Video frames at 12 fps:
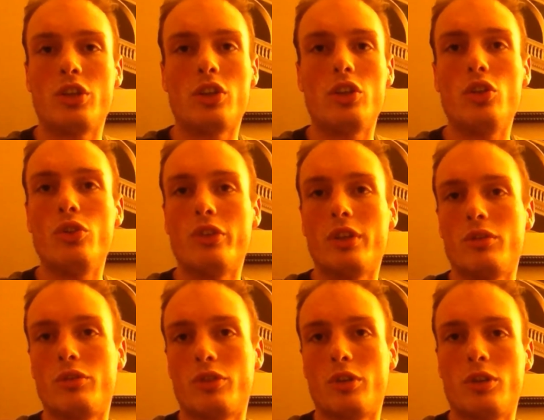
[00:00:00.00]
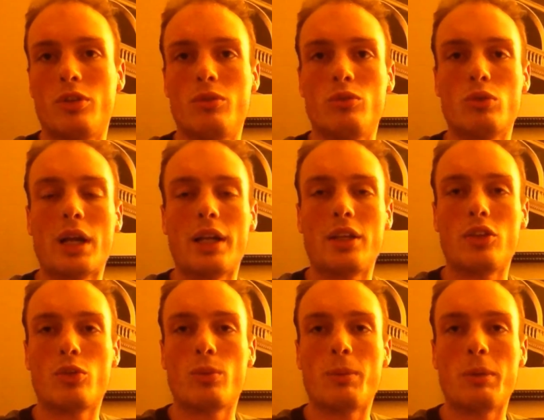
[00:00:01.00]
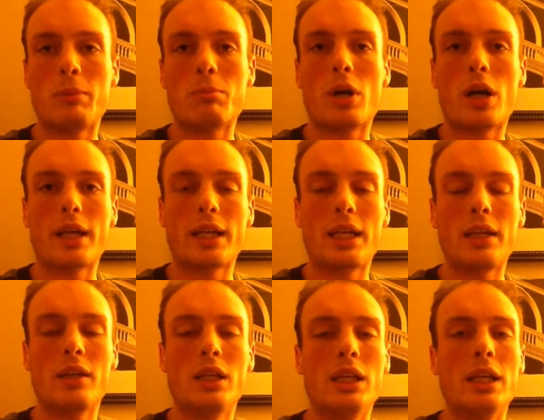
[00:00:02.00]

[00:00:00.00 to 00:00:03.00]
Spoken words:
You can use it for running, swimming, biking.